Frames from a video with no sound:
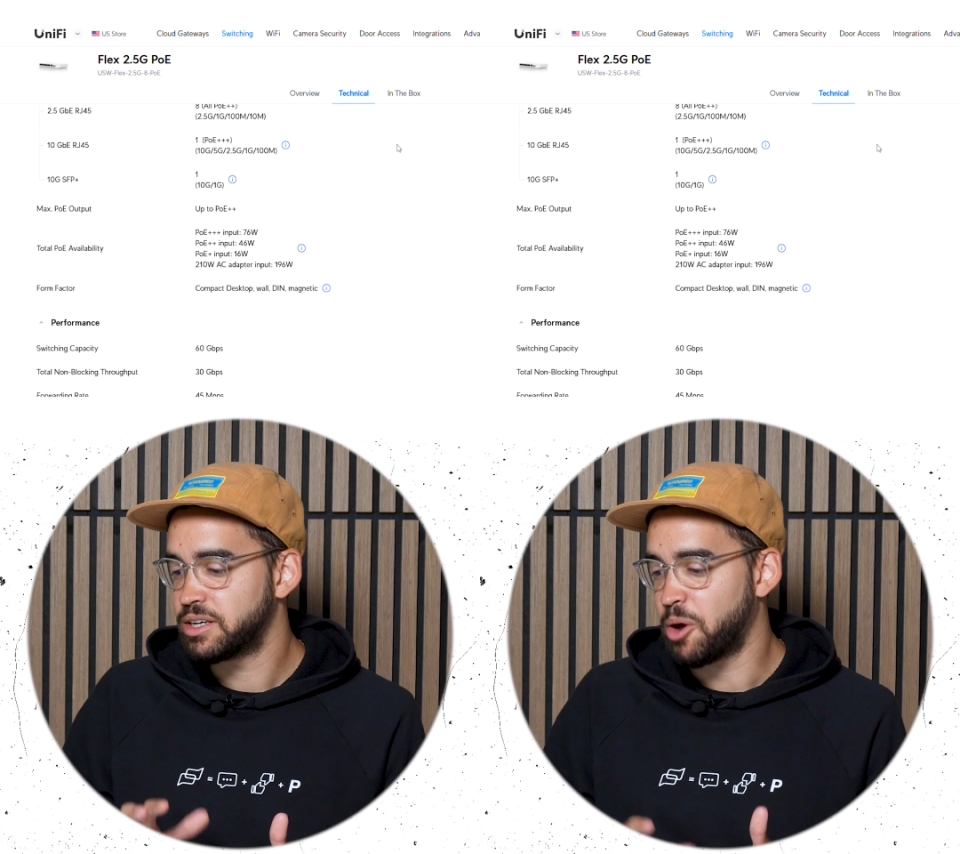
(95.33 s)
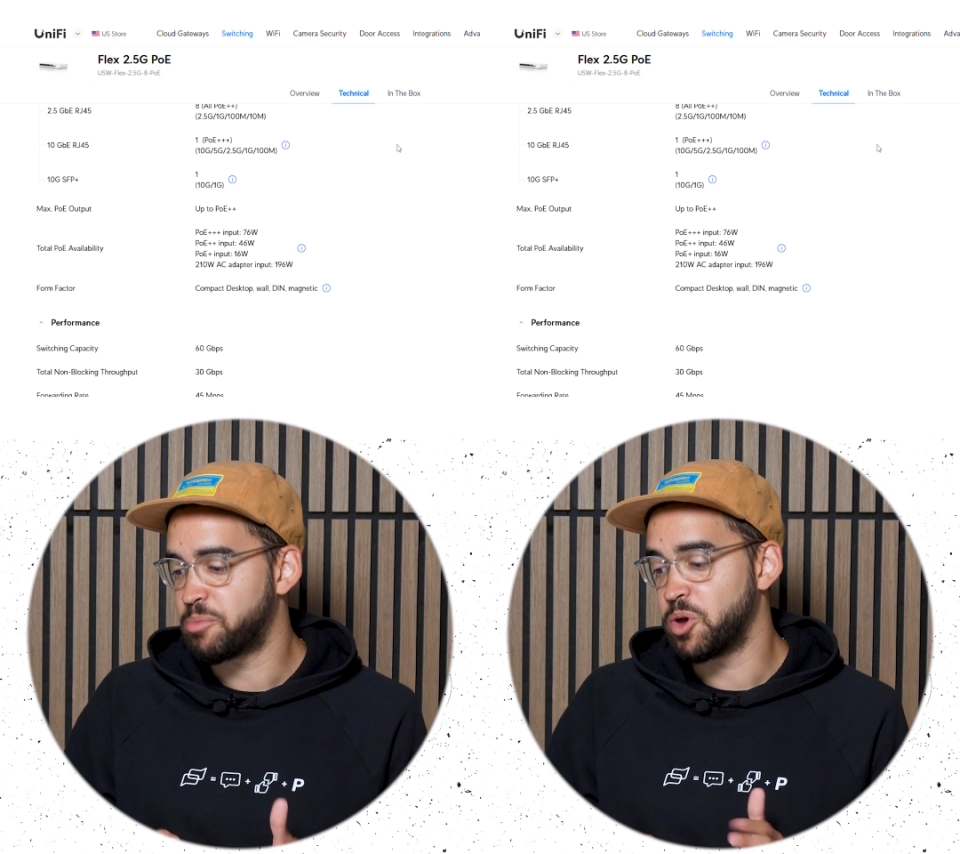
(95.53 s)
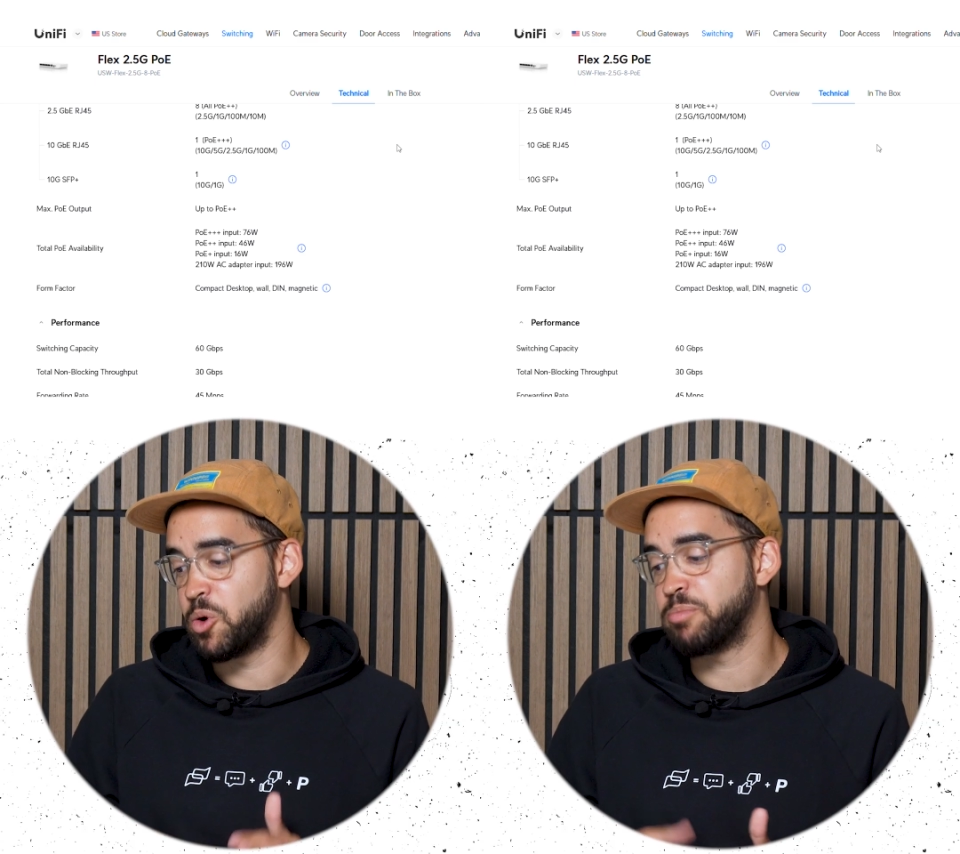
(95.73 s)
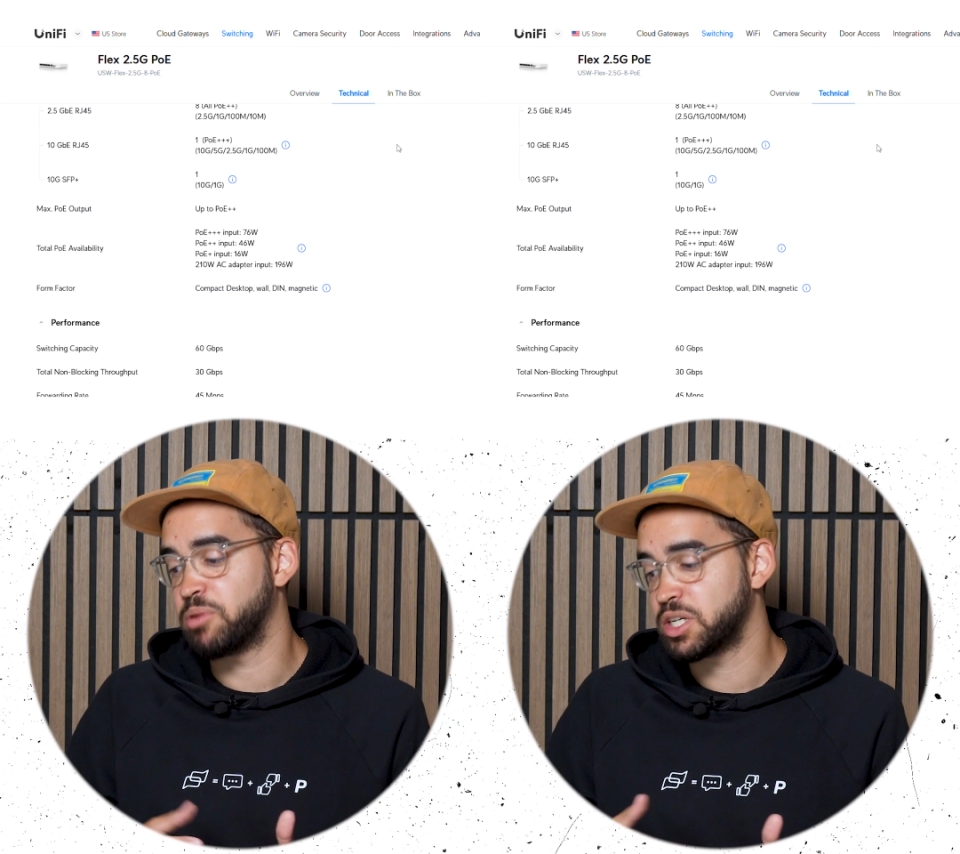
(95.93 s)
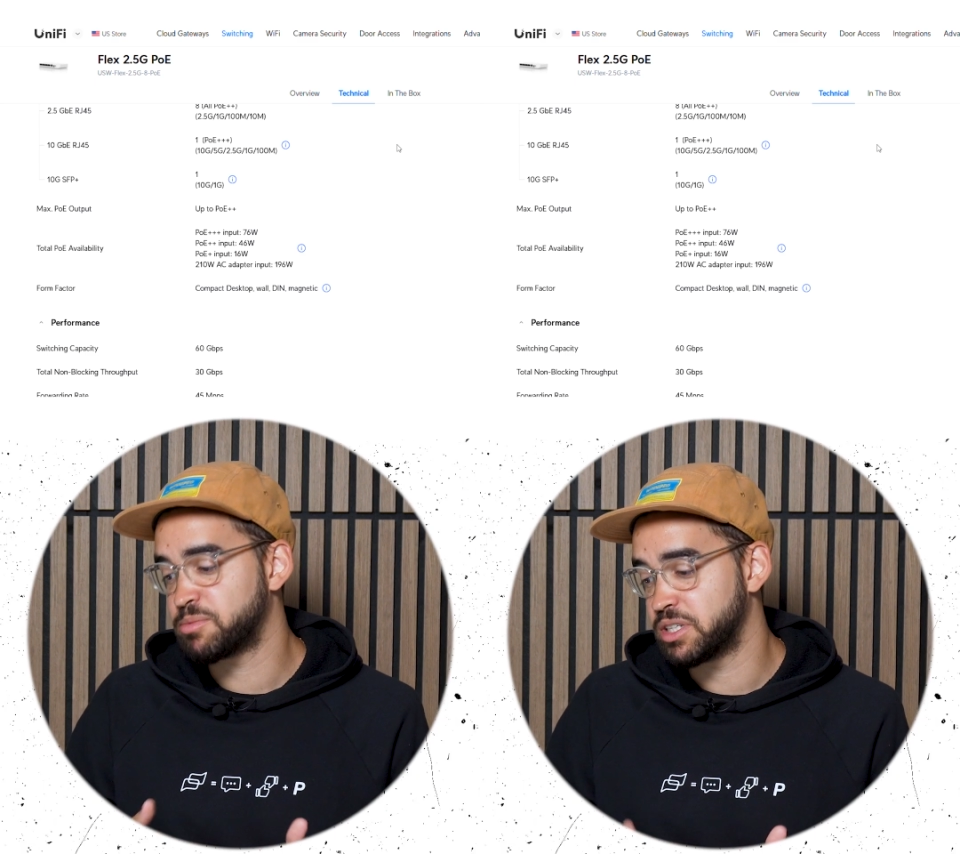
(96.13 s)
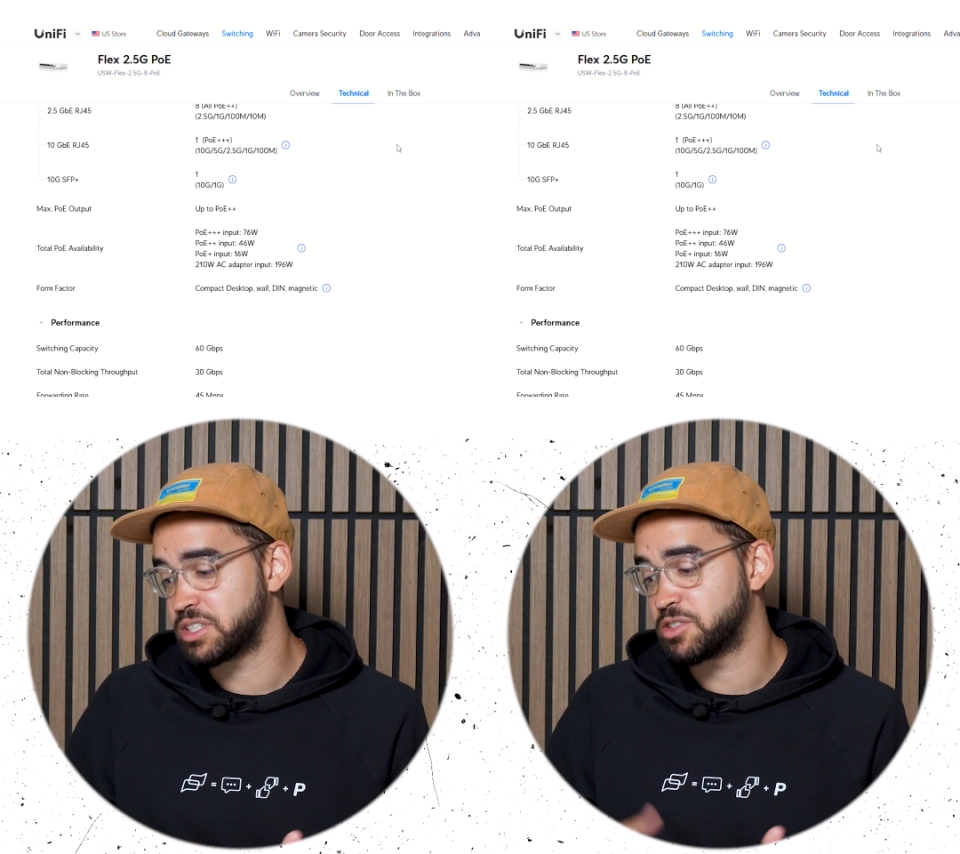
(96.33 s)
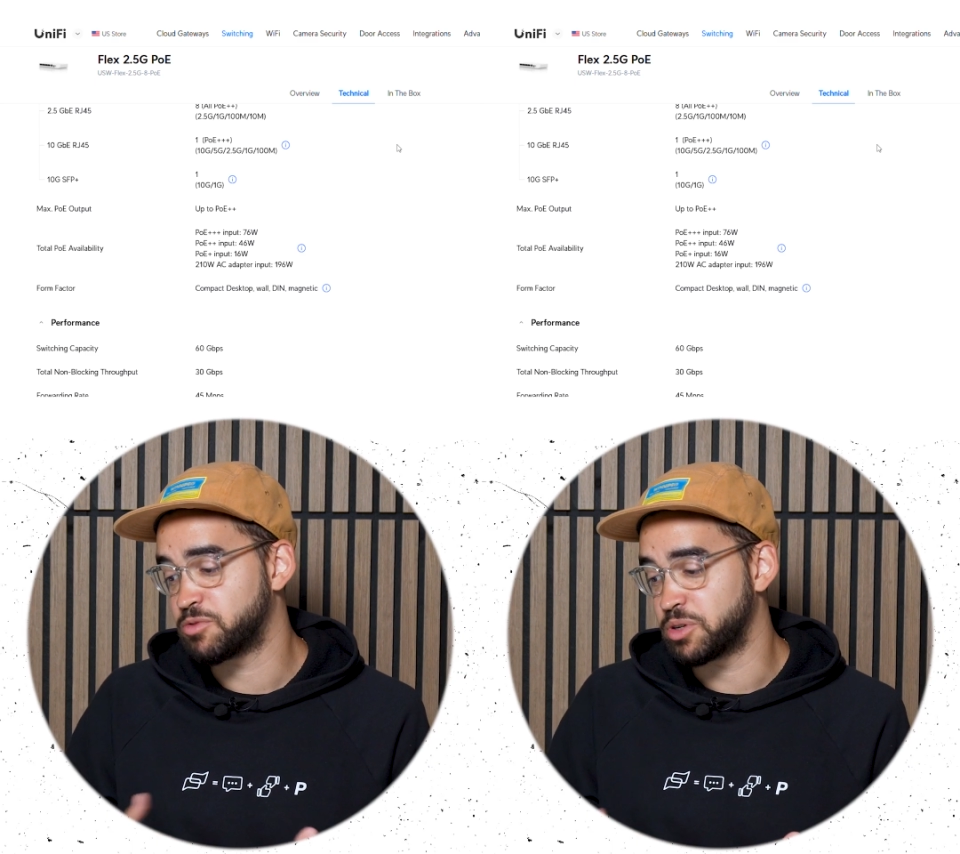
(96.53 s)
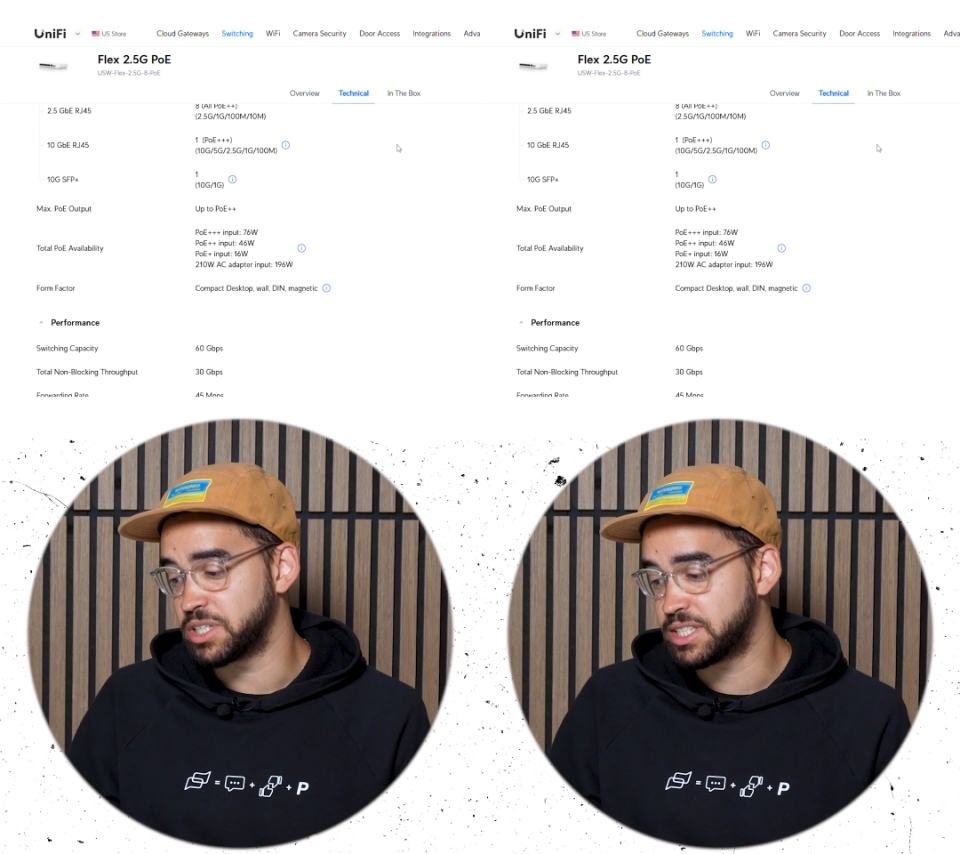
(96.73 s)
a PoE Plus Plus is
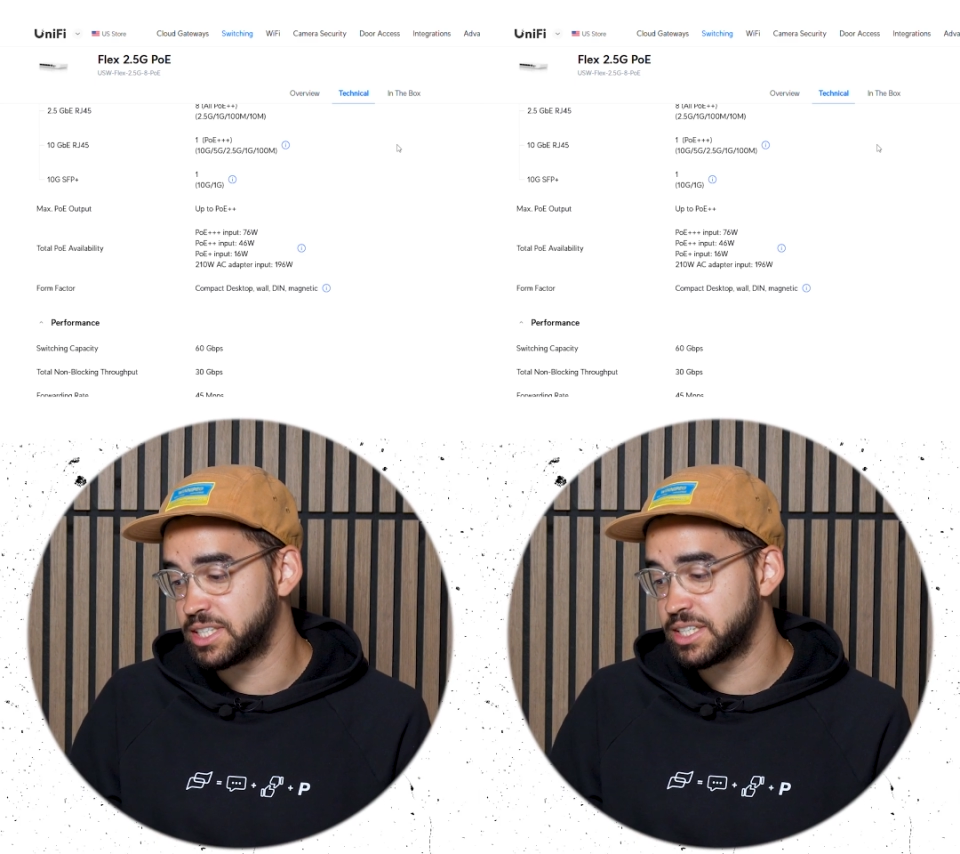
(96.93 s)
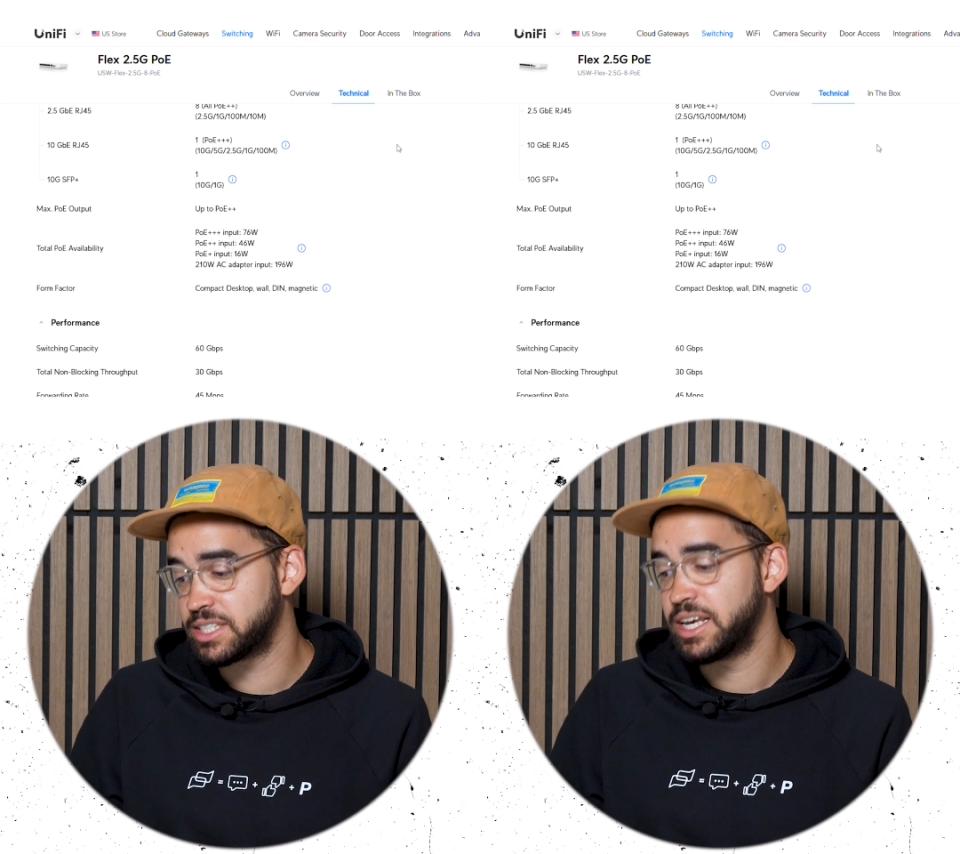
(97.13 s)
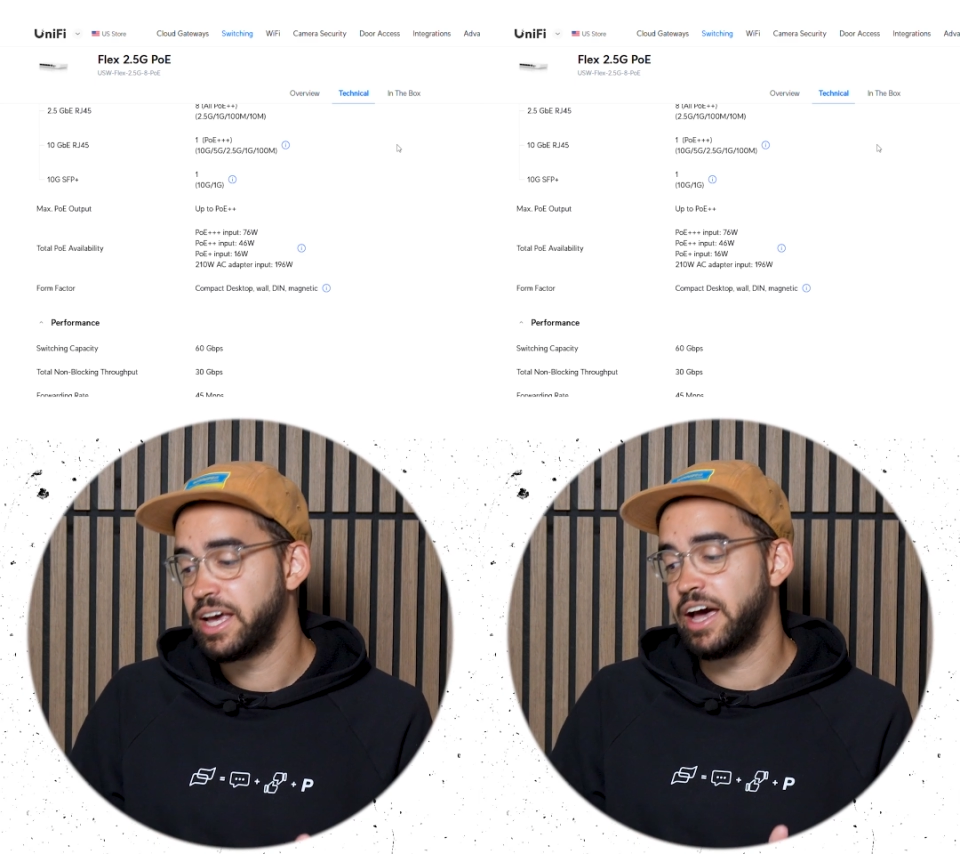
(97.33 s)
46,